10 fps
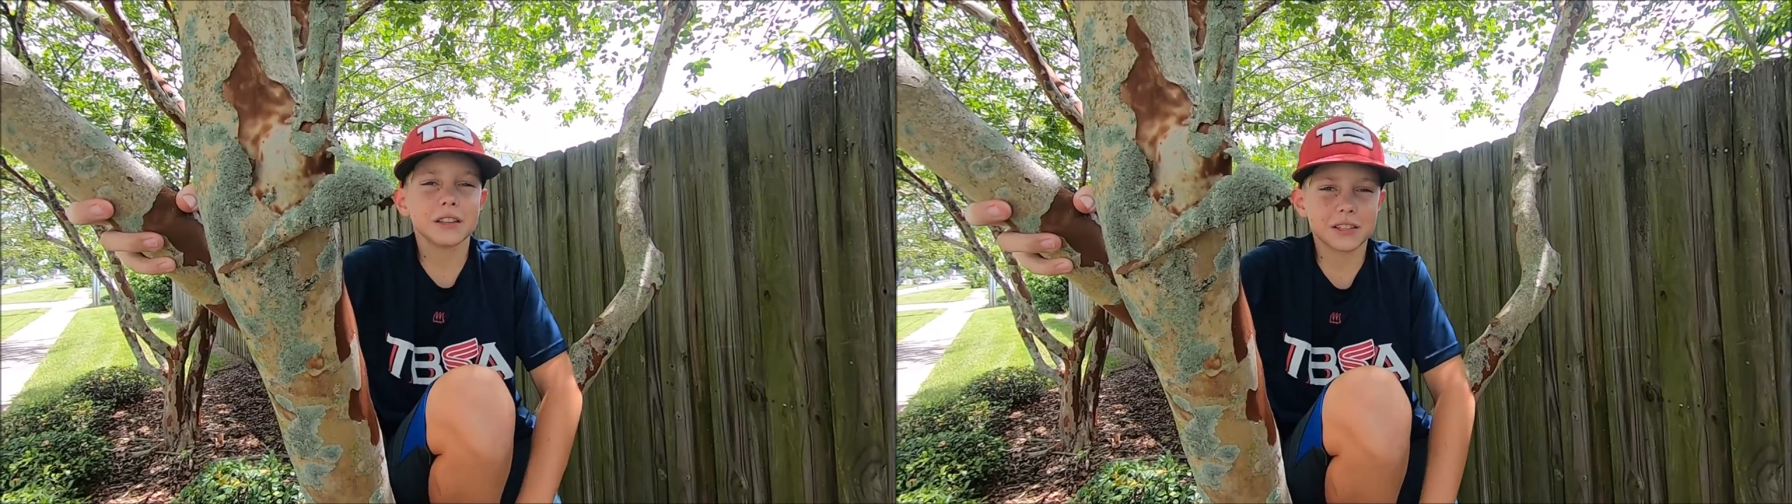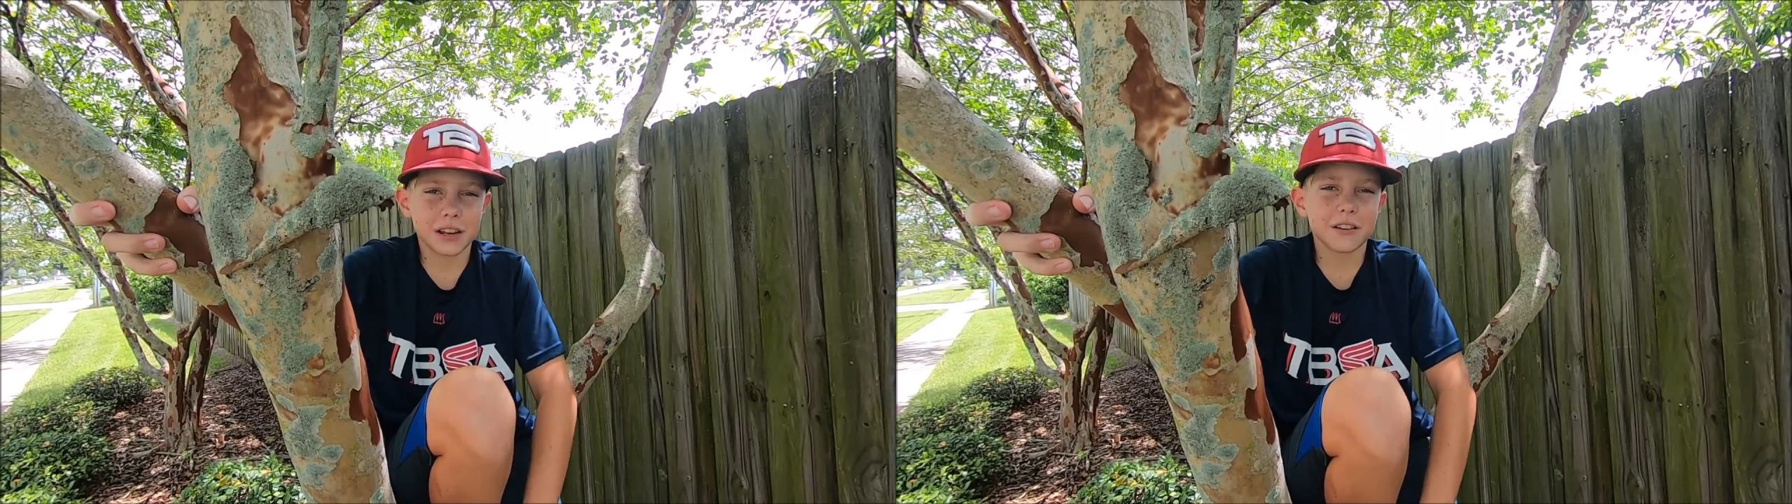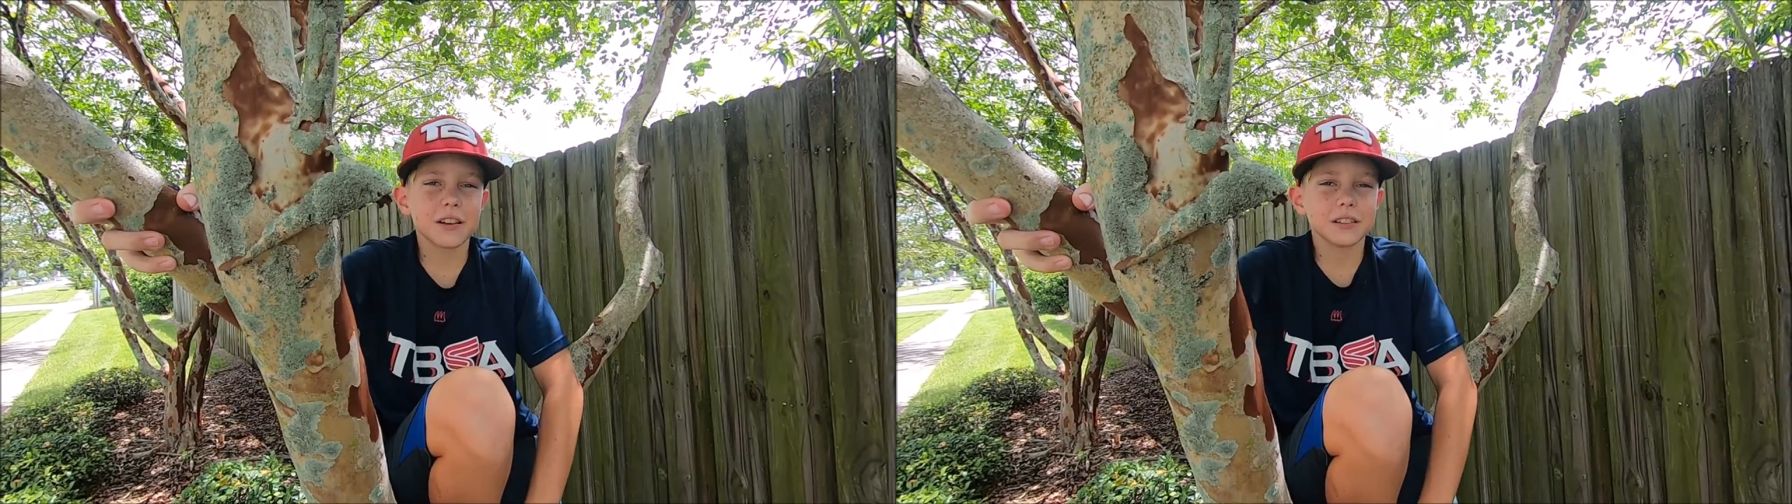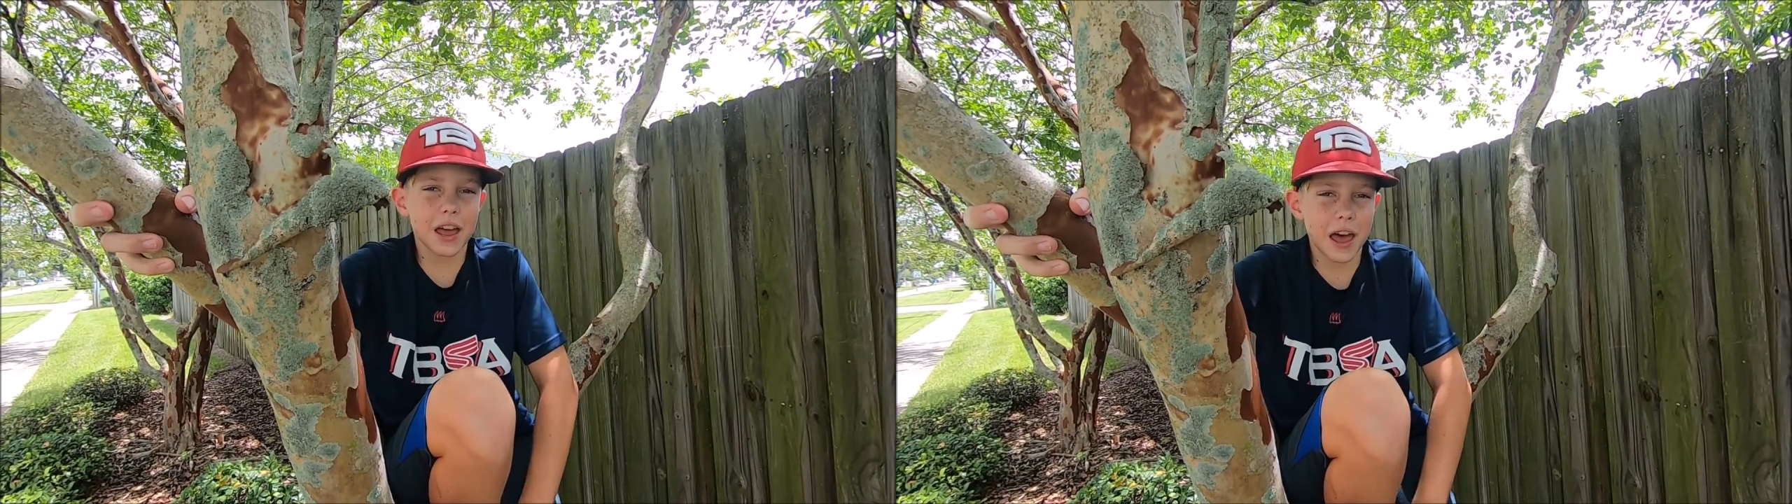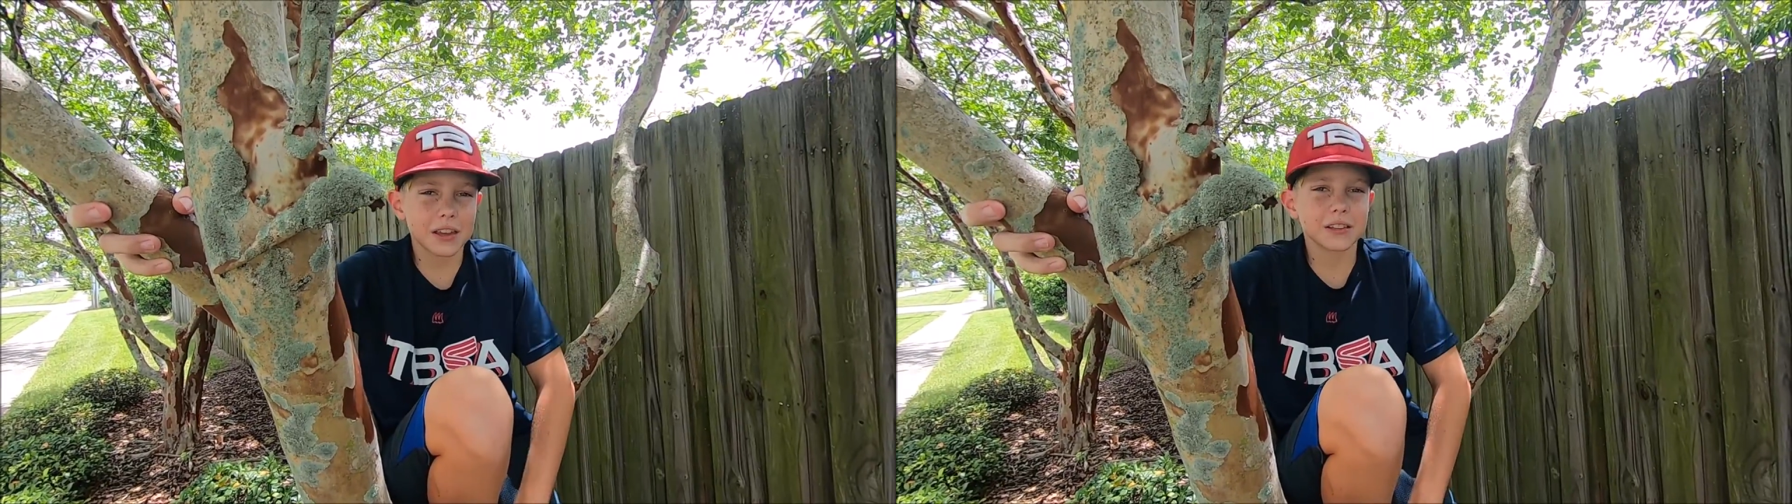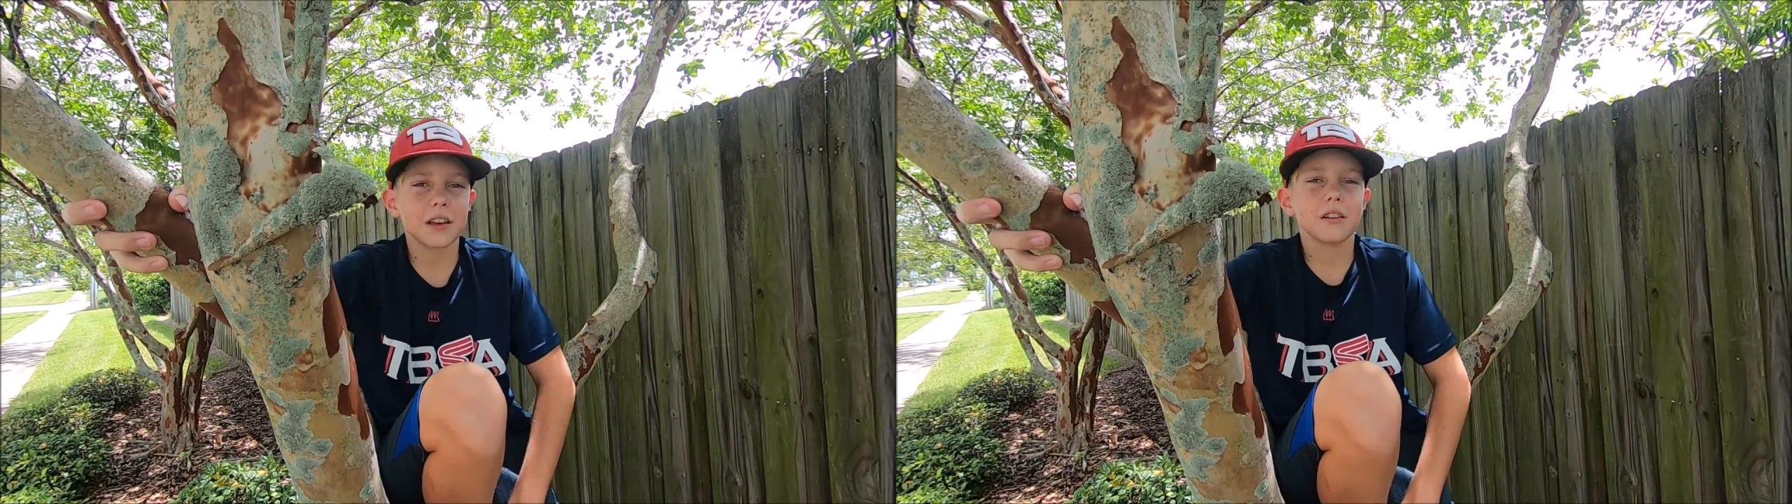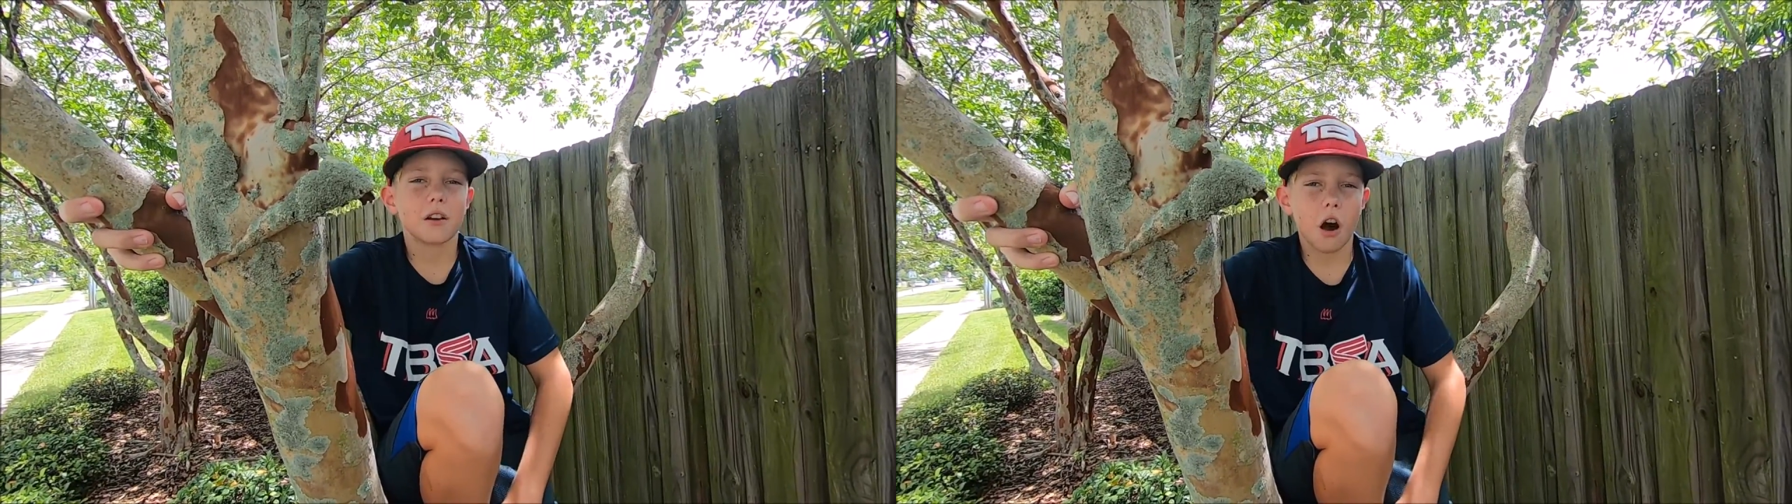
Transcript: Sirrus X